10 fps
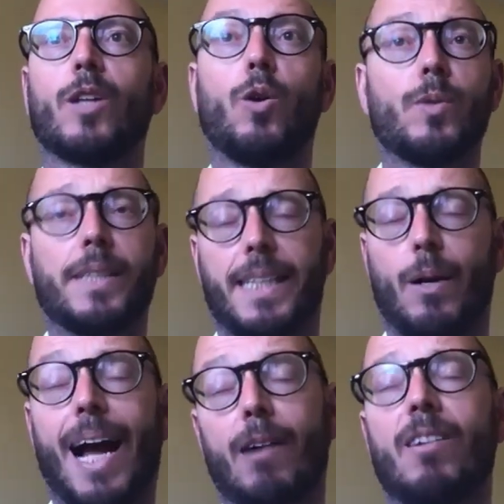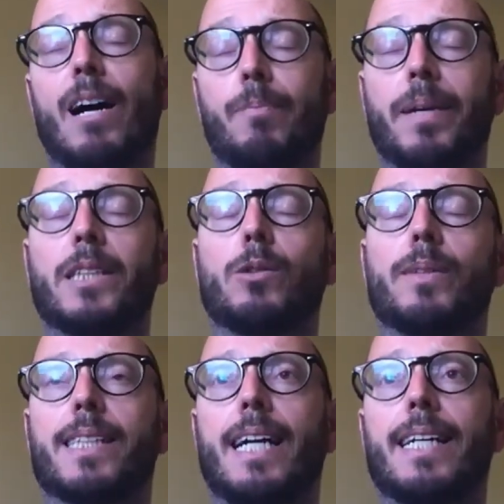Also, how are our mental
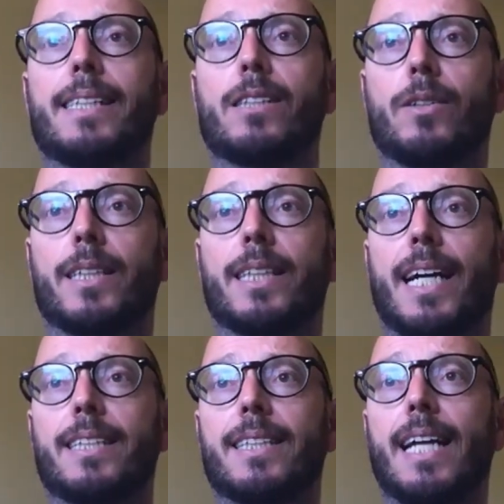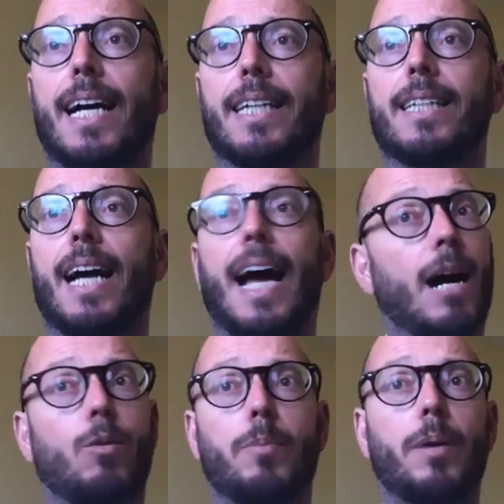states on a day-to-day,
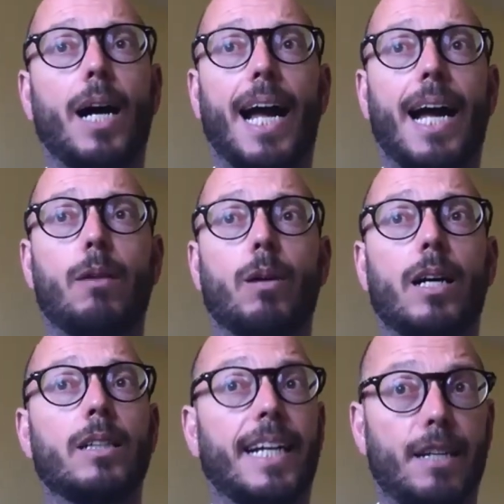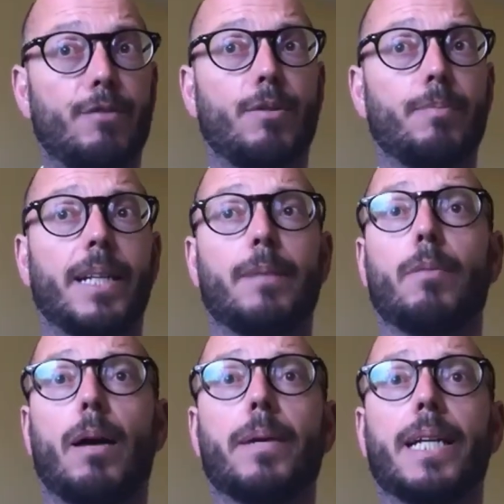hour by hour, even minute
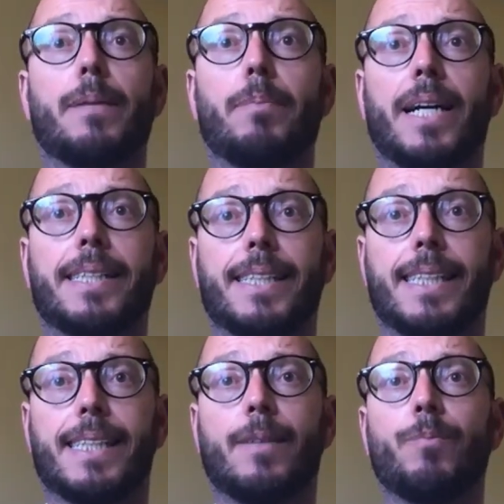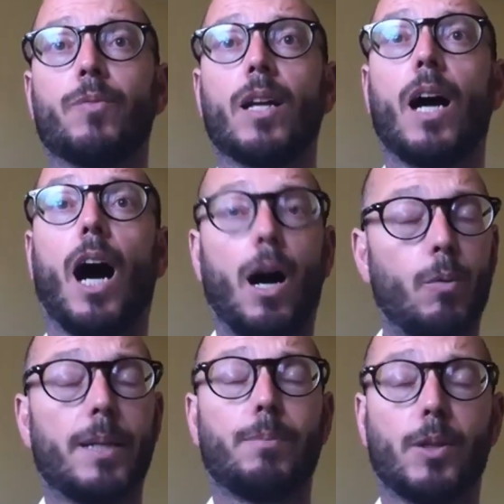by minute basis? Are
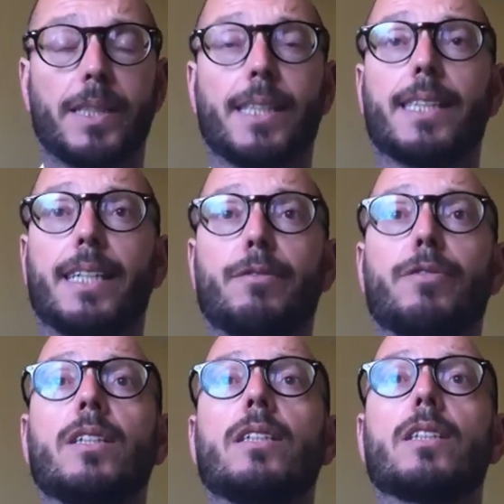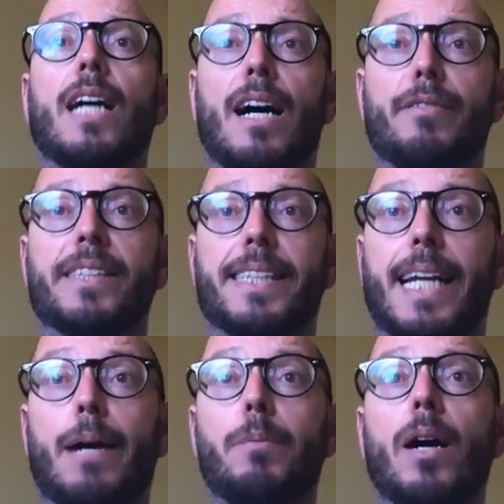we positive to others
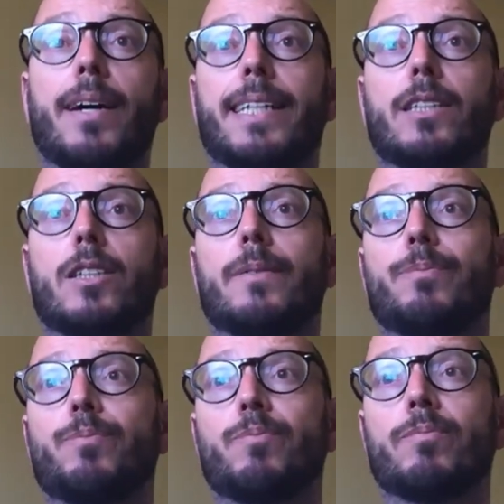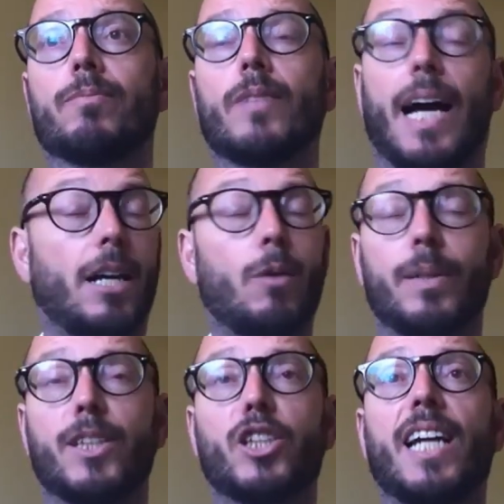in our mind? And are
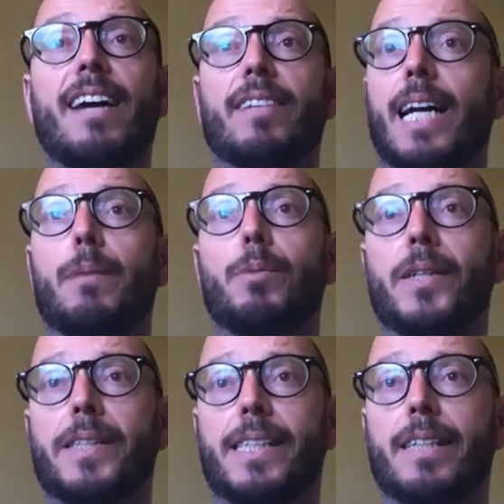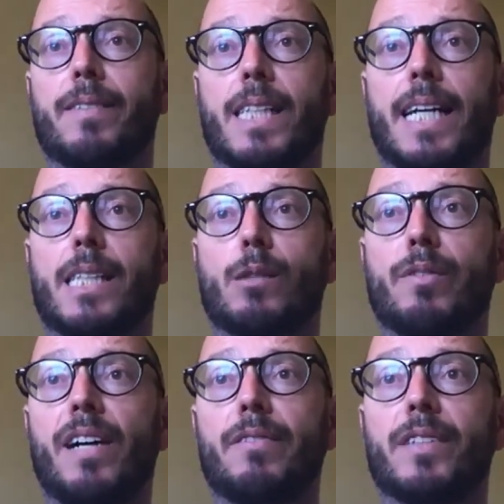we sharing our positive states
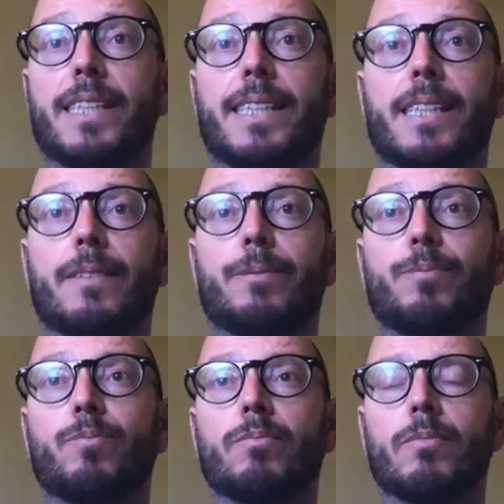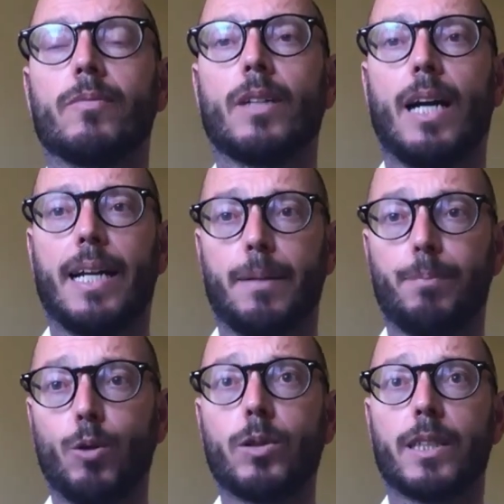with others? And
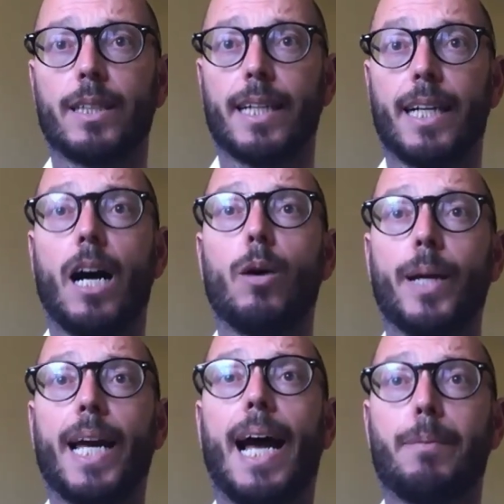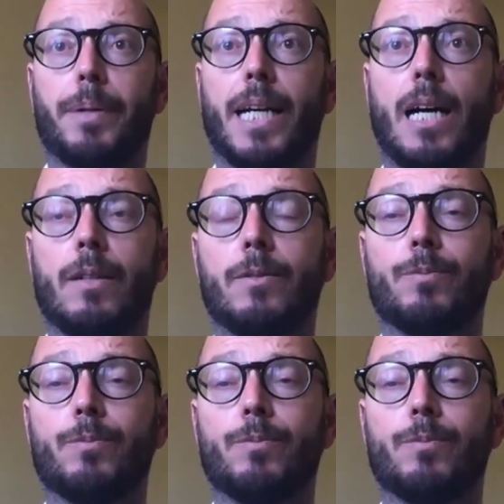importantly, are we happier?